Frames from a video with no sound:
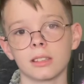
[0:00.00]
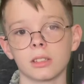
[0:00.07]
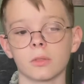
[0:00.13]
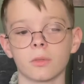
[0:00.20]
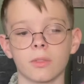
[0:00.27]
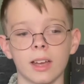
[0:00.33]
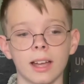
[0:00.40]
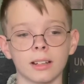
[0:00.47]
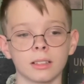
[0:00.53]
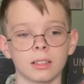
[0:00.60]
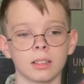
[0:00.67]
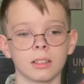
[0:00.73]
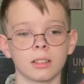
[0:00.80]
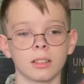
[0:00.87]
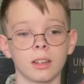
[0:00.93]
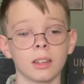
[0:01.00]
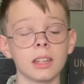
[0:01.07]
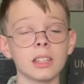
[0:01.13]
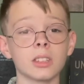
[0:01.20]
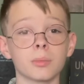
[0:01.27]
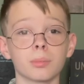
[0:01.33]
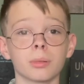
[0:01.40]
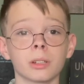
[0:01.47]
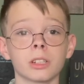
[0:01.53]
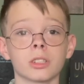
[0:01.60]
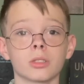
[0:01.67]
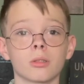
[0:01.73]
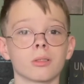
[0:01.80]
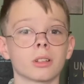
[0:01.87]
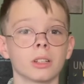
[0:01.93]
in fact. That's a pretty
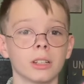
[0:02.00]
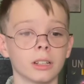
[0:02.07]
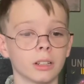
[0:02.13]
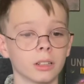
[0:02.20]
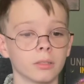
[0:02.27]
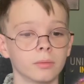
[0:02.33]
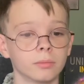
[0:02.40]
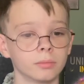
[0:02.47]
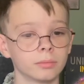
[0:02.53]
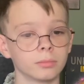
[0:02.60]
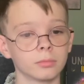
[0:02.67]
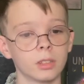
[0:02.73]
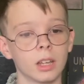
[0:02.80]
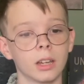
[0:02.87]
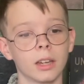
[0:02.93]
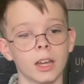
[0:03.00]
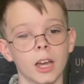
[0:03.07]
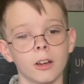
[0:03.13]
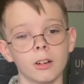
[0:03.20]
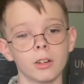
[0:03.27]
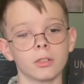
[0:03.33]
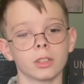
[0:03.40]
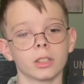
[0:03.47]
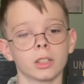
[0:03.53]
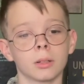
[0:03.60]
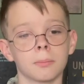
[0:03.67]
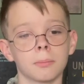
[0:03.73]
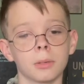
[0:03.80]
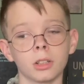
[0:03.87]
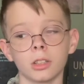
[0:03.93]
short year. However,
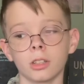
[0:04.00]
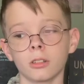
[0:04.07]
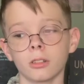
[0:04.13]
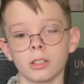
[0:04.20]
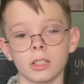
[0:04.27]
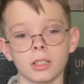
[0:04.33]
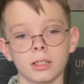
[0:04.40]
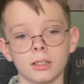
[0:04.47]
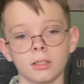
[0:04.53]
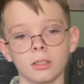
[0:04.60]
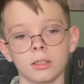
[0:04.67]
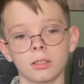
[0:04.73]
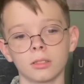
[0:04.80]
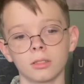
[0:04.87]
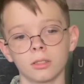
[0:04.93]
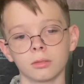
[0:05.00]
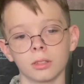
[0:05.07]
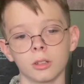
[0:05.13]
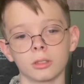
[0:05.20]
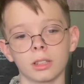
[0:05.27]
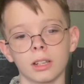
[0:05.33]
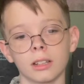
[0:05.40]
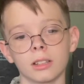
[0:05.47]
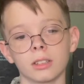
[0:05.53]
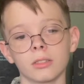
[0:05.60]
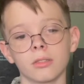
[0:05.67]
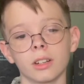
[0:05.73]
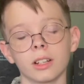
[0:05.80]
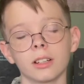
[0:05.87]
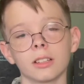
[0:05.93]
Mercury rotates
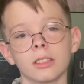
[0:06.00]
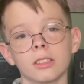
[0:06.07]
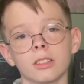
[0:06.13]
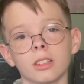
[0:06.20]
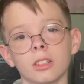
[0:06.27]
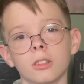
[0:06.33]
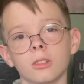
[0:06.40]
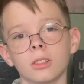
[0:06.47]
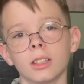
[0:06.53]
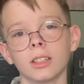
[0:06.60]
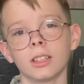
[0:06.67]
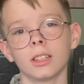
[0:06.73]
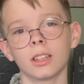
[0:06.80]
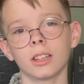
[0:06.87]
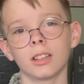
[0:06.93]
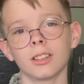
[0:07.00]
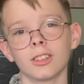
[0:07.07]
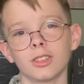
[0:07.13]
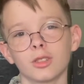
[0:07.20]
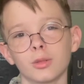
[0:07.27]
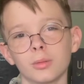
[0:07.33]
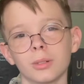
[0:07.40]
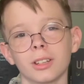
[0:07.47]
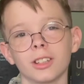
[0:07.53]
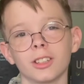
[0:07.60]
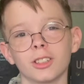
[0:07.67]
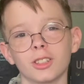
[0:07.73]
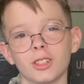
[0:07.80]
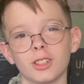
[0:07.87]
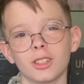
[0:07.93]
very slowly and
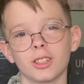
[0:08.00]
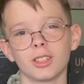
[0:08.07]
strangely.